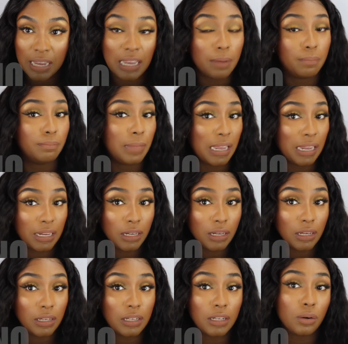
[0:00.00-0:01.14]
It may
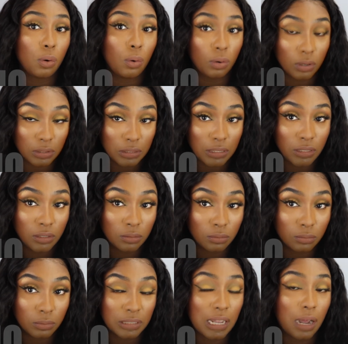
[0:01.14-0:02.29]
get oily
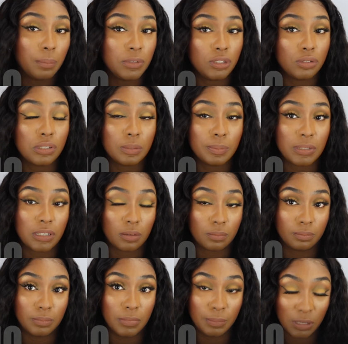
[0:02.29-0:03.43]
without me using the
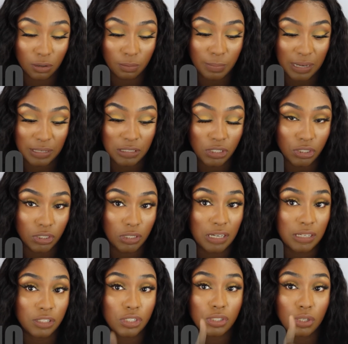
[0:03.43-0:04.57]
milk of magnesia
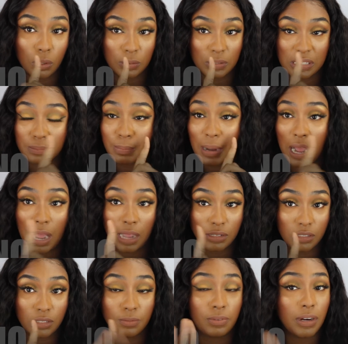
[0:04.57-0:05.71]
in certain
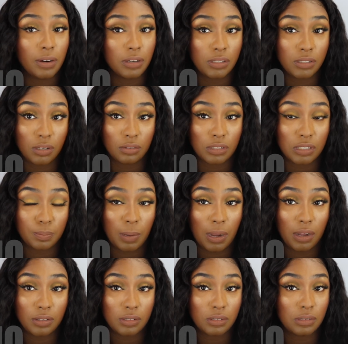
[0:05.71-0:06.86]
spots, very certain
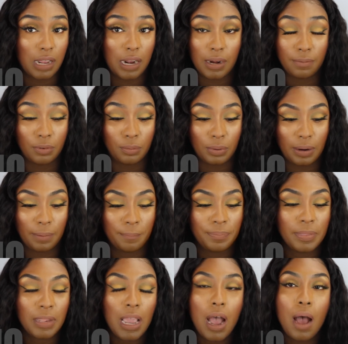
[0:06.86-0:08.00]
spots, not everywhere,
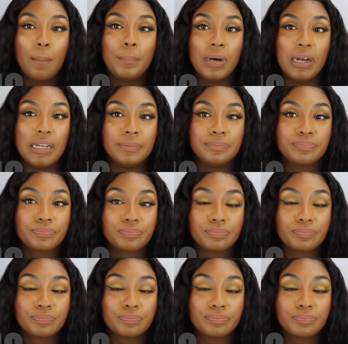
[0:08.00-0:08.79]
but